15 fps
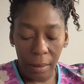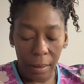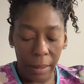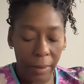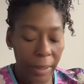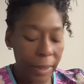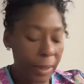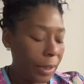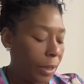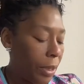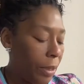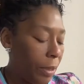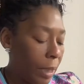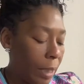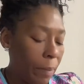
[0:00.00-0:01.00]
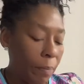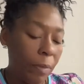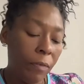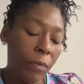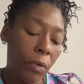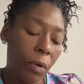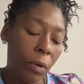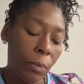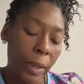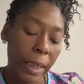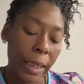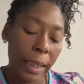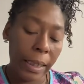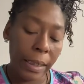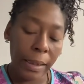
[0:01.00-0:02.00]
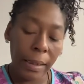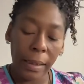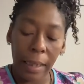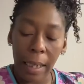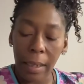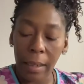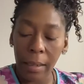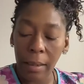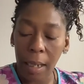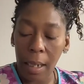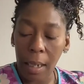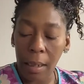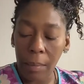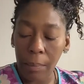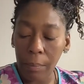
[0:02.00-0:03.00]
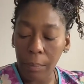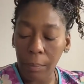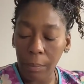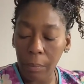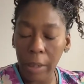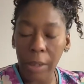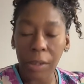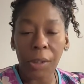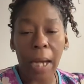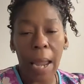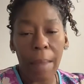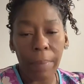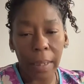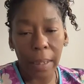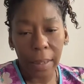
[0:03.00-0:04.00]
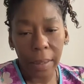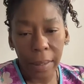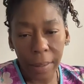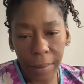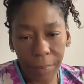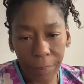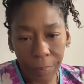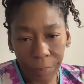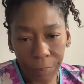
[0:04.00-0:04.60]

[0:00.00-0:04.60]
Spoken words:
their insecurity before what it is that brings your happiness?